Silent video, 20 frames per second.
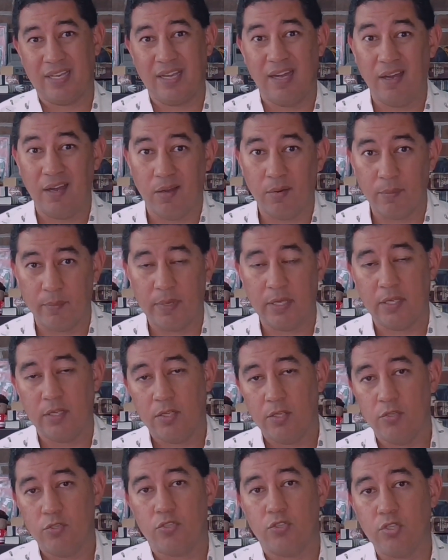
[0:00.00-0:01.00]
come
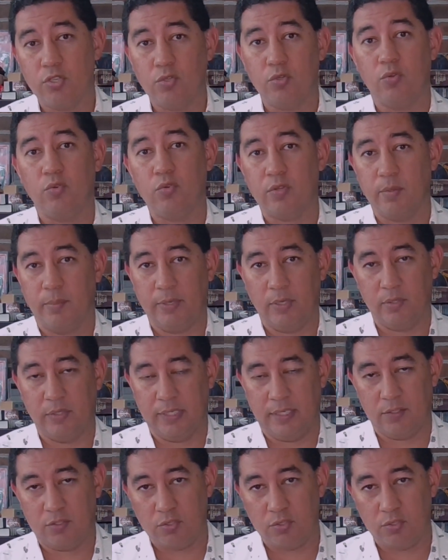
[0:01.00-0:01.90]
to the building,